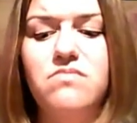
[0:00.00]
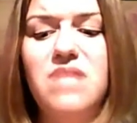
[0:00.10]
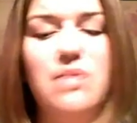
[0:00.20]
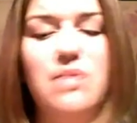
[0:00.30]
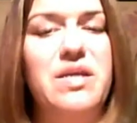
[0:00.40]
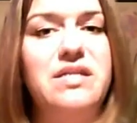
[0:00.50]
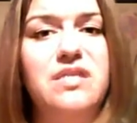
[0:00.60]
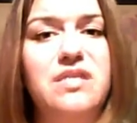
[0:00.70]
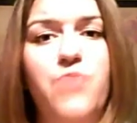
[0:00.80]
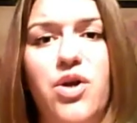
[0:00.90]
because
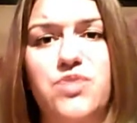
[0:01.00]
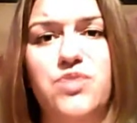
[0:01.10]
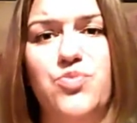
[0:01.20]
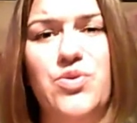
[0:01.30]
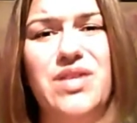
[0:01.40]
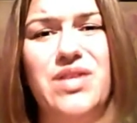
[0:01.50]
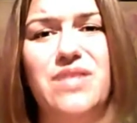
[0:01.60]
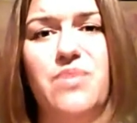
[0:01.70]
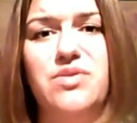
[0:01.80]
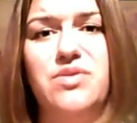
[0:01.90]
this part's really the
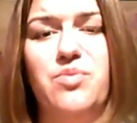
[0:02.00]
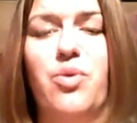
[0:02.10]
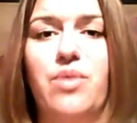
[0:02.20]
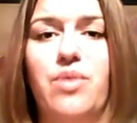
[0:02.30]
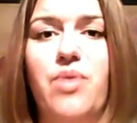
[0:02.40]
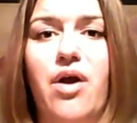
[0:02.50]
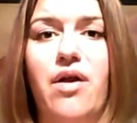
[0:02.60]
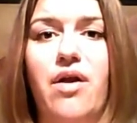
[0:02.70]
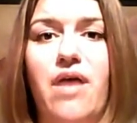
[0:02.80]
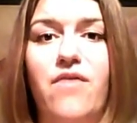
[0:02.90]
most important
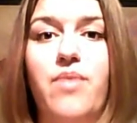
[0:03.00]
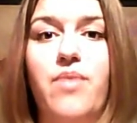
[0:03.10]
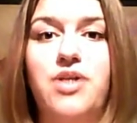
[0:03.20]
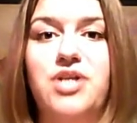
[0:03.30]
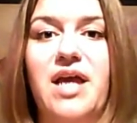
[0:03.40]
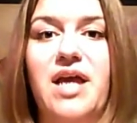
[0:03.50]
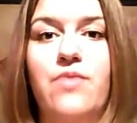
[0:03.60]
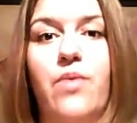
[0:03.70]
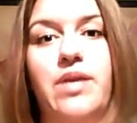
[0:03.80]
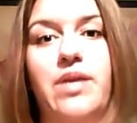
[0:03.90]
part of our budget and
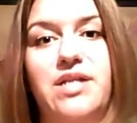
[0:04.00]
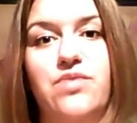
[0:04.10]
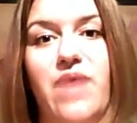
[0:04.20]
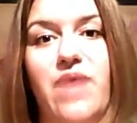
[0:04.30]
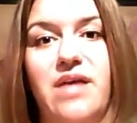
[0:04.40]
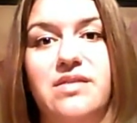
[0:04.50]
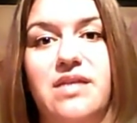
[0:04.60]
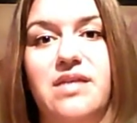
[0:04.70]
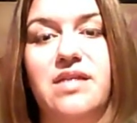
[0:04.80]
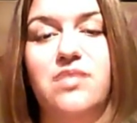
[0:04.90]
what we need to
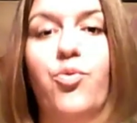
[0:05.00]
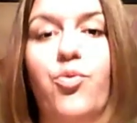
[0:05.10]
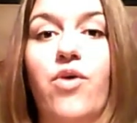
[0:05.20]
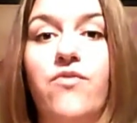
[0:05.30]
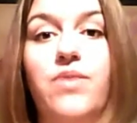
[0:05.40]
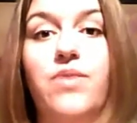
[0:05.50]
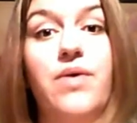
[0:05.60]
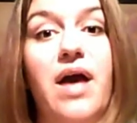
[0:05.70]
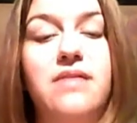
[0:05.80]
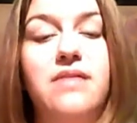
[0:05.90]
raise in support from you
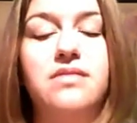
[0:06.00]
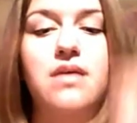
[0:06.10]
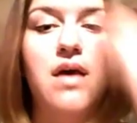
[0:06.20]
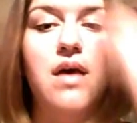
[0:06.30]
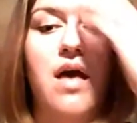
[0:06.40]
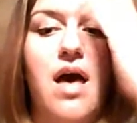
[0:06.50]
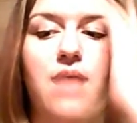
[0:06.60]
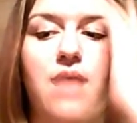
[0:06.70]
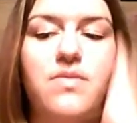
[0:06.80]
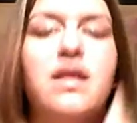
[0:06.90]
guys.
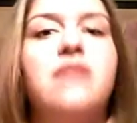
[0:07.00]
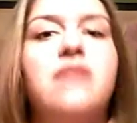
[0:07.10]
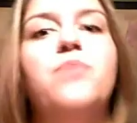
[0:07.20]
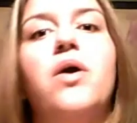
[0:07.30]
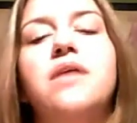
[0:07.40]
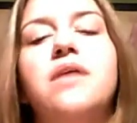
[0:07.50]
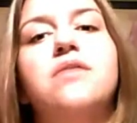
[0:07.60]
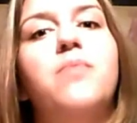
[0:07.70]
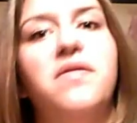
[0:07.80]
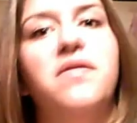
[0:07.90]
The next part is our
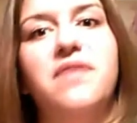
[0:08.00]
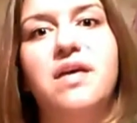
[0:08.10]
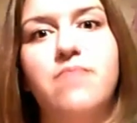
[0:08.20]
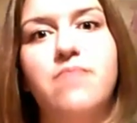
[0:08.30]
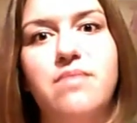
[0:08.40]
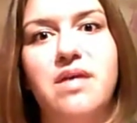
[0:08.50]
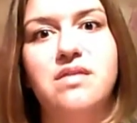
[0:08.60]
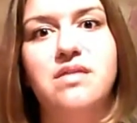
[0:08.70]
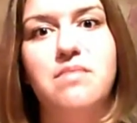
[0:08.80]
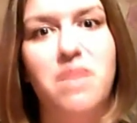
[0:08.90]
monthly
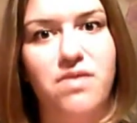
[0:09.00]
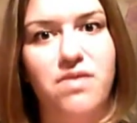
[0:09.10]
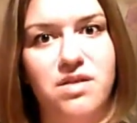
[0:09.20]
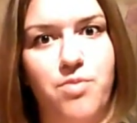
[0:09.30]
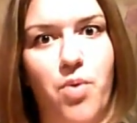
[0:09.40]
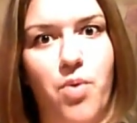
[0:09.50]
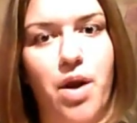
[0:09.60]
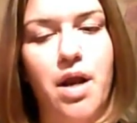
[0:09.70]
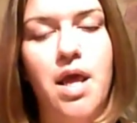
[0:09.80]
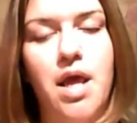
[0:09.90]
commitments and monthly support.
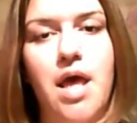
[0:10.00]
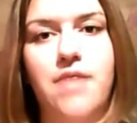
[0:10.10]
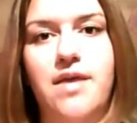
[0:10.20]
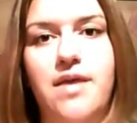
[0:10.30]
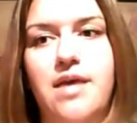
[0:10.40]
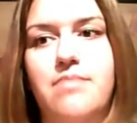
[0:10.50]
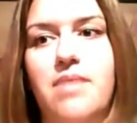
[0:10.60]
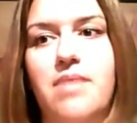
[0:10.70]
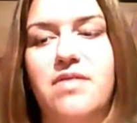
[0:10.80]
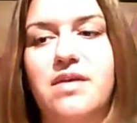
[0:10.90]
The
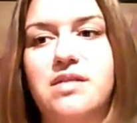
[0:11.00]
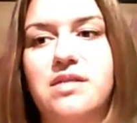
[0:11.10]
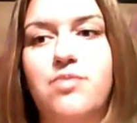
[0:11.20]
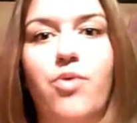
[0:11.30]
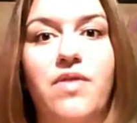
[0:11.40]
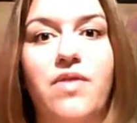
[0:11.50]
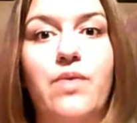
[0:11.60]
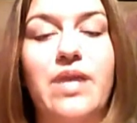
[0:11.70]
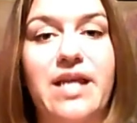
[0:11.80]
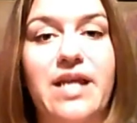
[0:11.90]
monthly support that
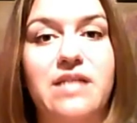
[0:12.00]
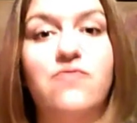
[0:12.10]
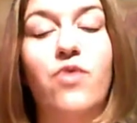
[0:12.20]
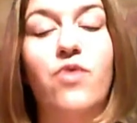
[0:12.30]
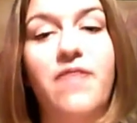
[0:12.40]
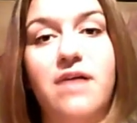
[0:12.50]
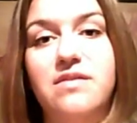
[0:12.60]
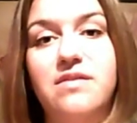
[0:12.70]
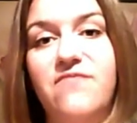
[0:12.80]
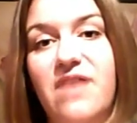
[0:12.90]
we need is
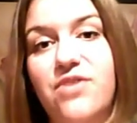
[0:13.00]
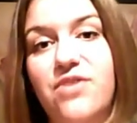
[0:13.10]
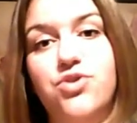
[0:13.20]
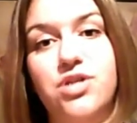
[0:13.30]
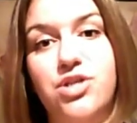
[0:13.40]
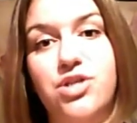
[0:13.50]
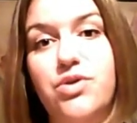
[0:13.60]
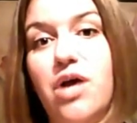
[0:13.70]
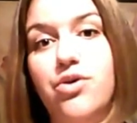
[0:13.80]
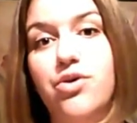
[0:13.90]

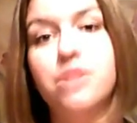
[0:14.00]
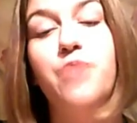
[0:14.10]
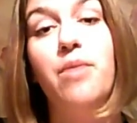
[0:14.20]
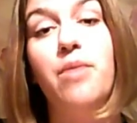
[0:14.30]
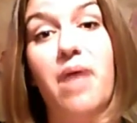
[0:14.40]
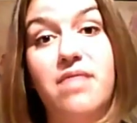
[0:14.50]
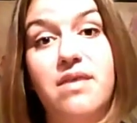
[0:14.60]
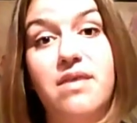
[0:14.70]
$4,502 per month.